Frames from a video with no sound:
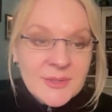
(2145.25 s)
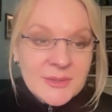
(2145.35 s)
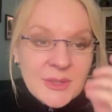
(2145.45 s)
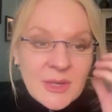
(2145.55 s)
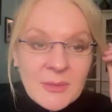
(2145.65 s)

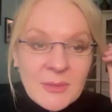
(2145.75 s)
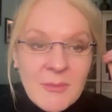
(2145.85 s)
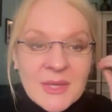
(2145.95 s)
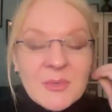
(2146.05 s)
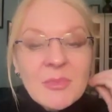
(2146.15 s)
This
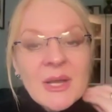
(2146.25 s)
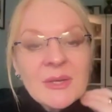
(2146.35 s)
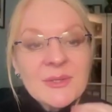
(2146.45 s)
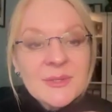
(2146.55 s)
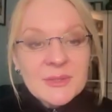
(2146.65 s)
metta
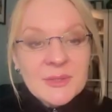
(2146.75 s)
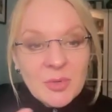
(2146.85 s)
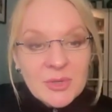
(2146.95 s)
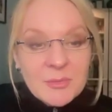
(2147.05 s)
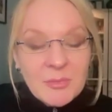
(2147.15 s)
practice is a
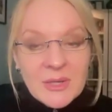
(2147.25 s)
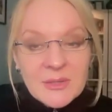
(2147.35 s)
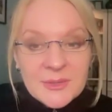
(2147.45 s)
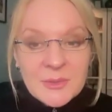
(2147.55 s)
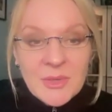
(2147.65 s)
Buddhist
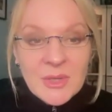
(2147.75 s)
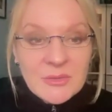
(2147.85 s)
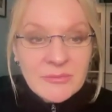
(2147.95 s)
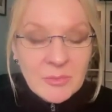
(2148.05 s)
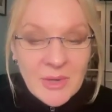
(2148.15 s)
practice, is a
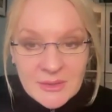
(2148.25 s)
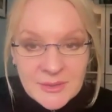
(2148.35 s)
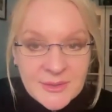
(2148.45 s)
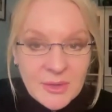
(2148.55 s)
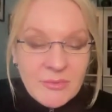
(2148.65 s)
beautiful
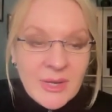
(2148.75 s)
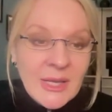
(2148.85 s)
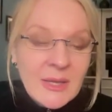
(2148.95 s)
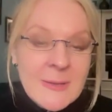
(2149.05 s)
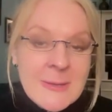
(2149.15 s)
practice that
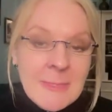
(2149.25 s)
really